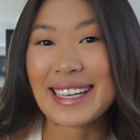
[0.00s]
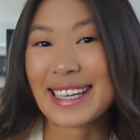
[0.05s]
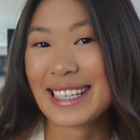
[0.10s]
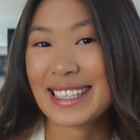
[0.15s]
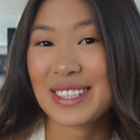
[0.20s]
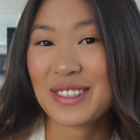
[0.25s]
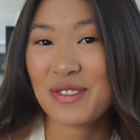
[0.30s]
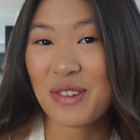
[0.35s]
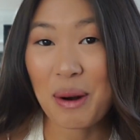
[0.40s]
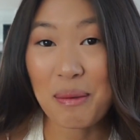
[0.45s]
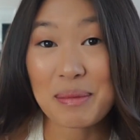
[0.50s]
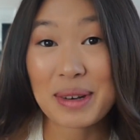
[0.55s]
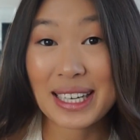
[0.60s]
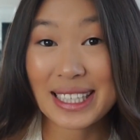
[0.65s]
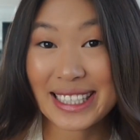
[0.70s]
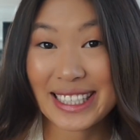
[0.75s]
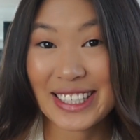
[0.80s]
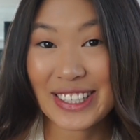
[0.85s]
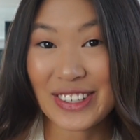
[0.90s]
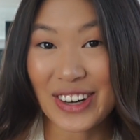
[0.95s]
It is from
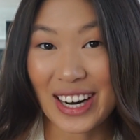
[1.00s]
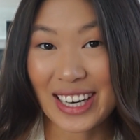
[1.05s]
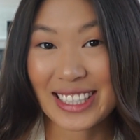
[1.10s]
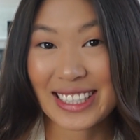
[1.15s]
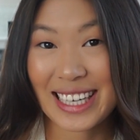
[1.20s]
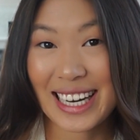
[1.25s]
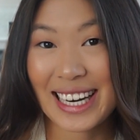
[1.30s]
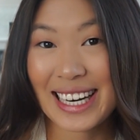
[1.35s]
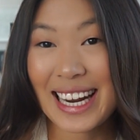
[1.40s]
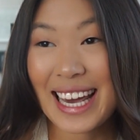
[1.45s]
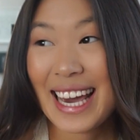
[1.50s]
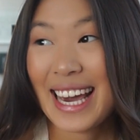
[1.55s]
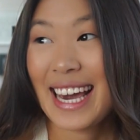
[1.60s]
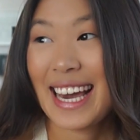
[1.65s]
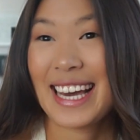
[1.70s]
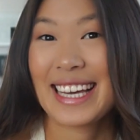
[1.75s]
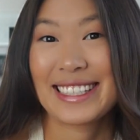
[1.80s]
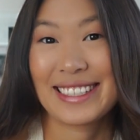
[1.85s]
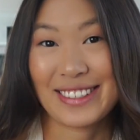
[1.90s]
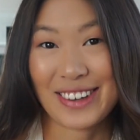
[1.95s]
construction.
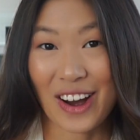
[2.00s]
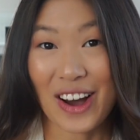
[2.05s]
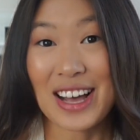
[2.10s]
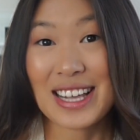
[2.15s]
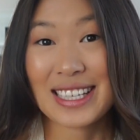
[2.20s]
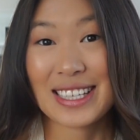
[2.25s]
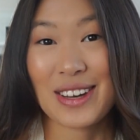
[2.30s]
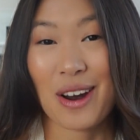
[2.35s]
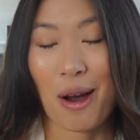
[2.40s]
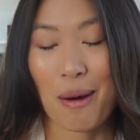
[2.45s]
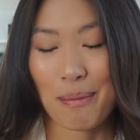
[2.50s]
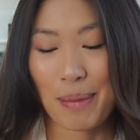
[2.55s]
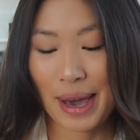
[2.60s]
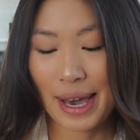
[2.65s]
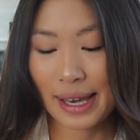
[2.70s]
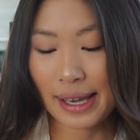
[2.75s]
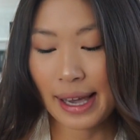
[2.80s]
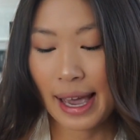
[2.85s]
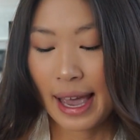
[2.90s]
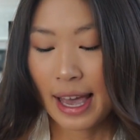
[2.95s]
It is not
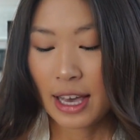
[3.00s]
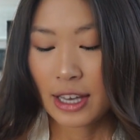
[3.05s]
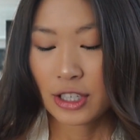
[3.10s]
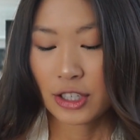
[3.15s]
stopping.